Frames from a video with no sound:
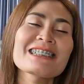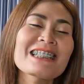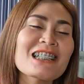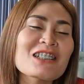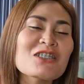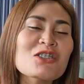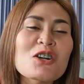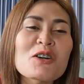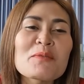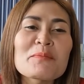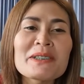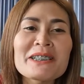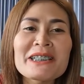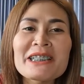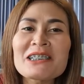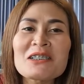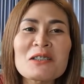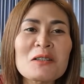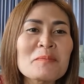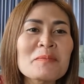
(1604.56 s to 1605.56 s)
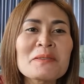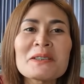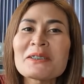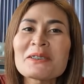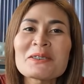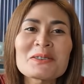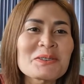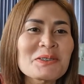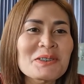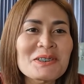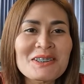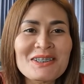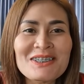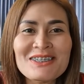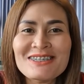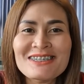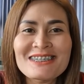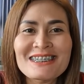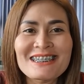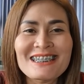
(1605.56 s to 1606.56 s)
Can call me knit or pearl. You
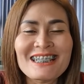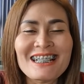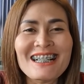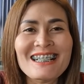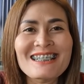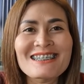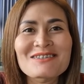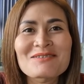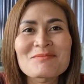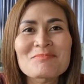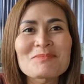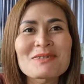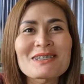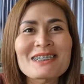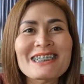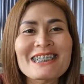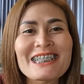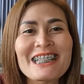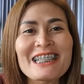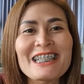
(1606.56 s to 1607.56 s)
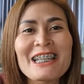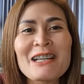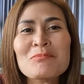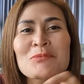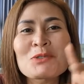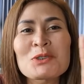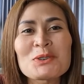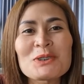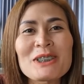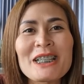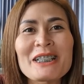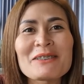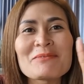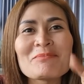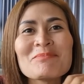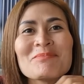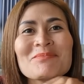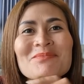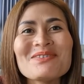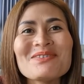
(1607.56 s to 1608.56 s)
know. Uh, okay. Can have two names.